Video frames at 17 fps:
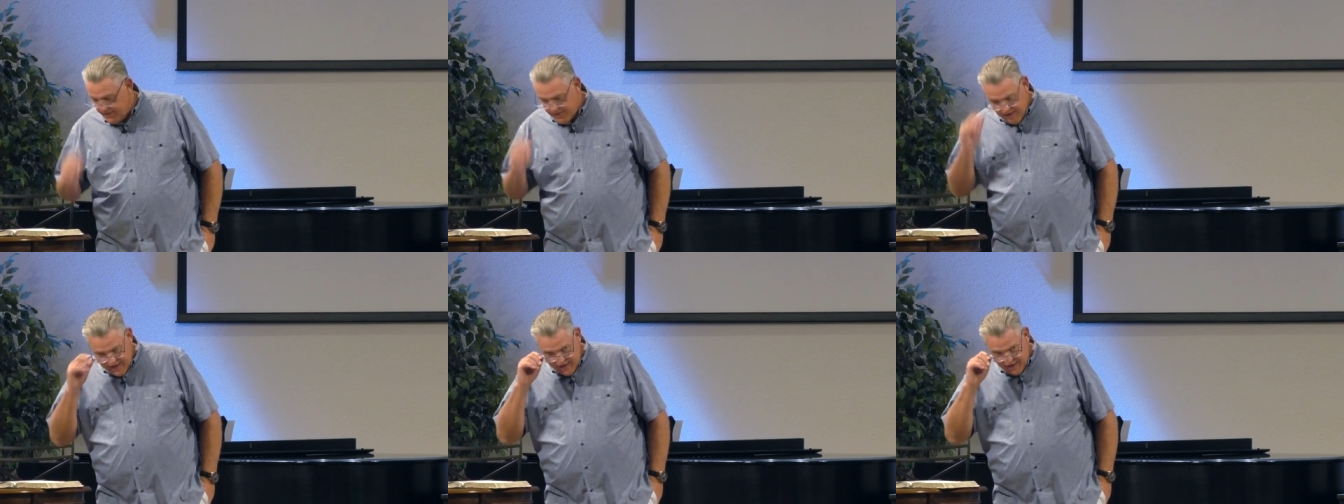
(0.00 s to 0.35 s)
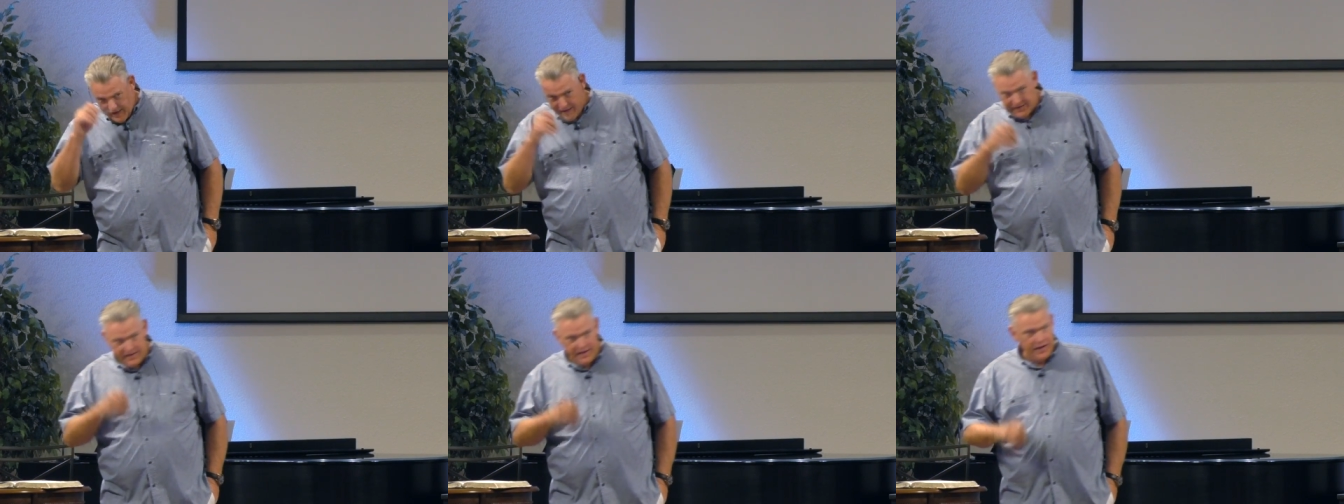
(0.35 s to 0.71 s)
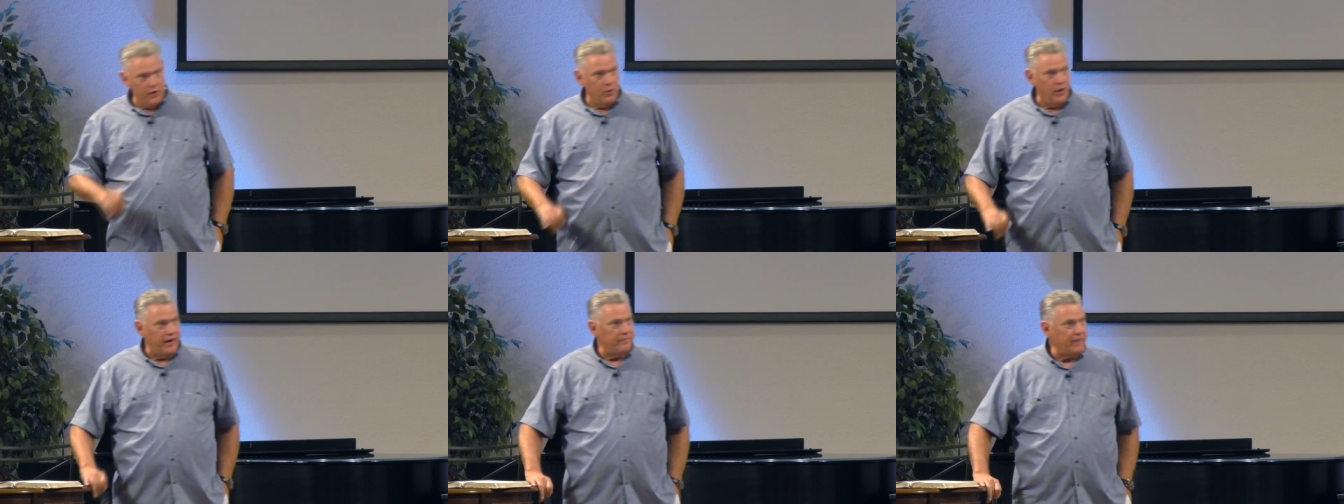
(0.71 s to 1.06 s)
Uh, I'll tell
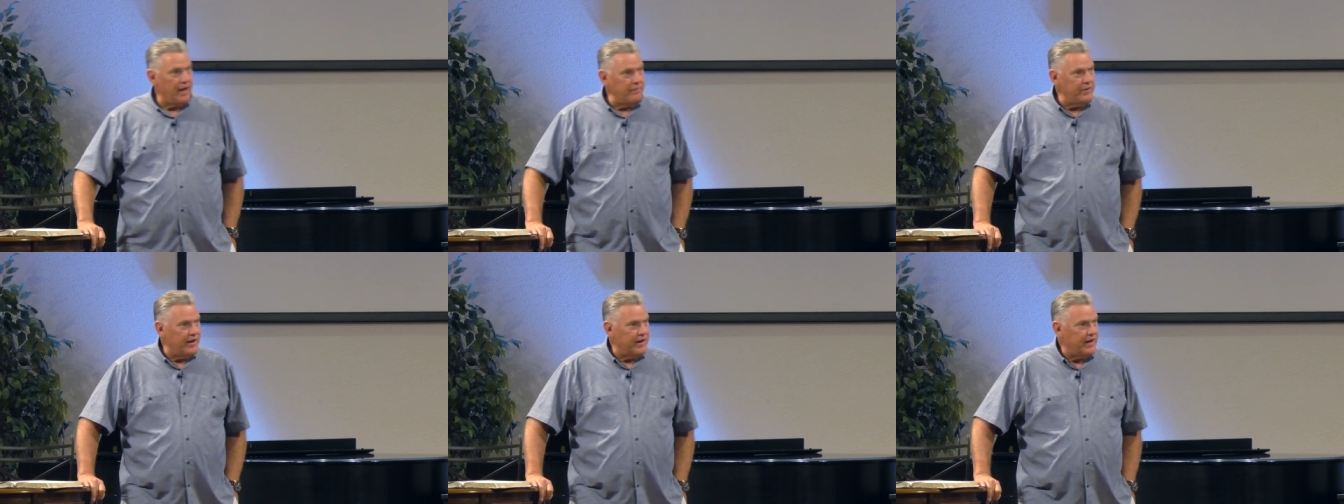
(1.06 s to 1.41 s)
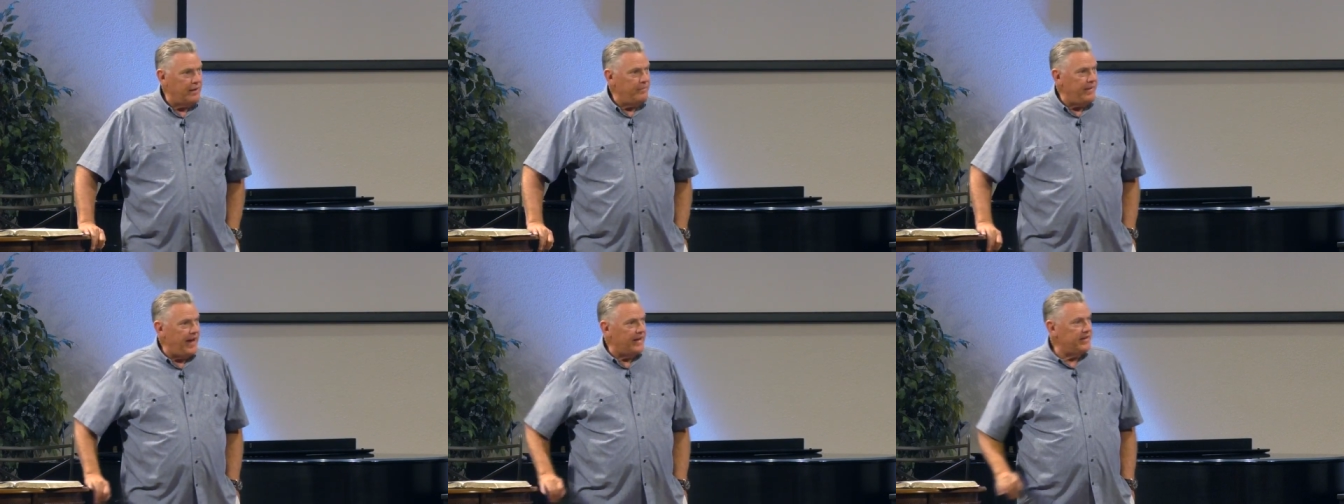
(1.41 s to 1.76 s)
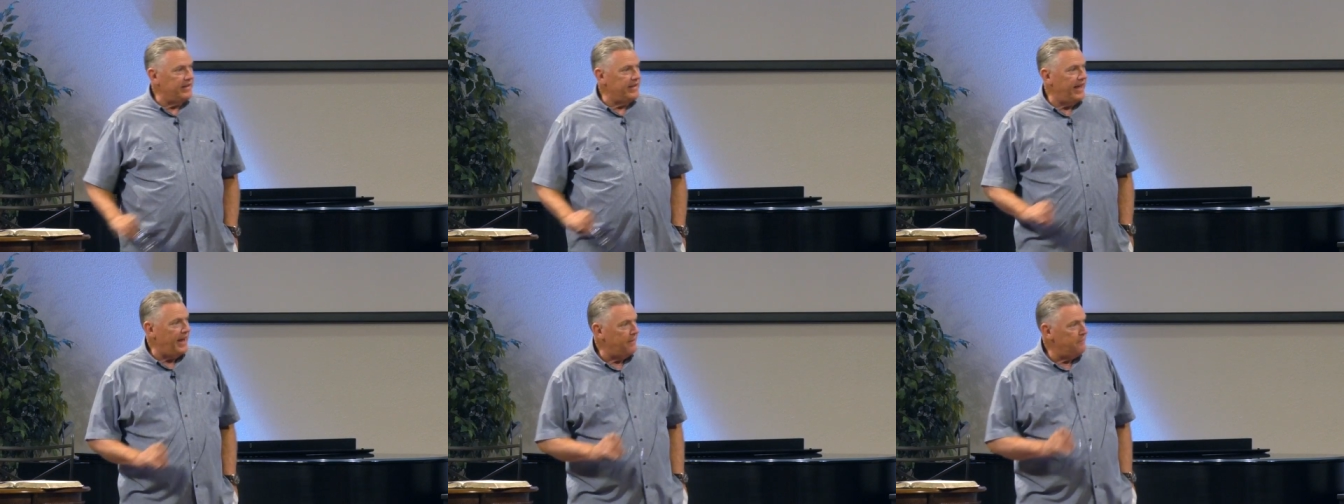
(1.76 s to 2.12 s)
you what, I'm going to come back
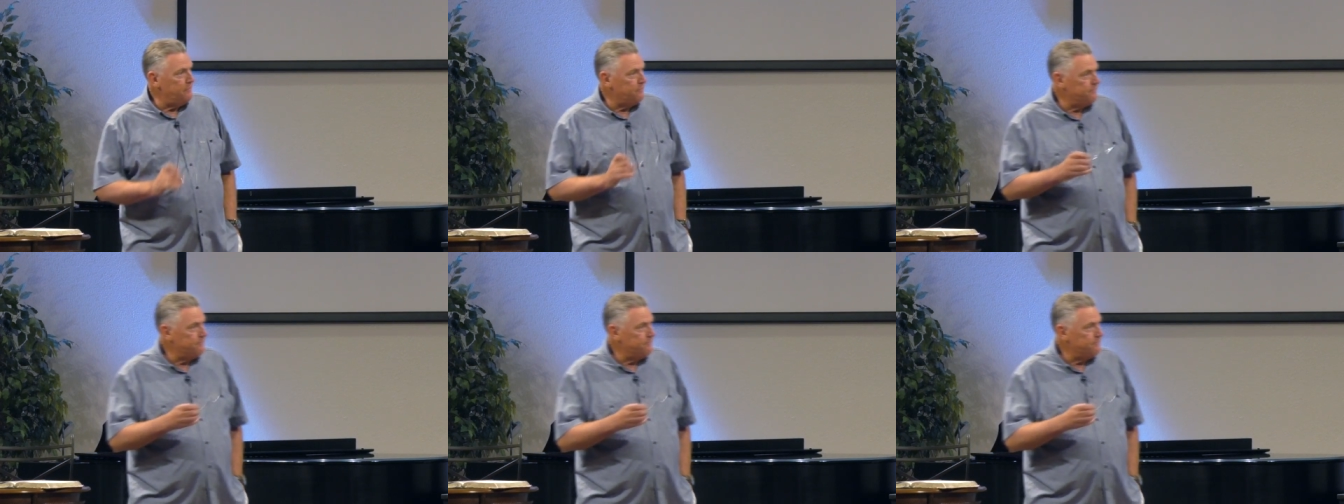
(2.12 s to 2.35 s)
to that.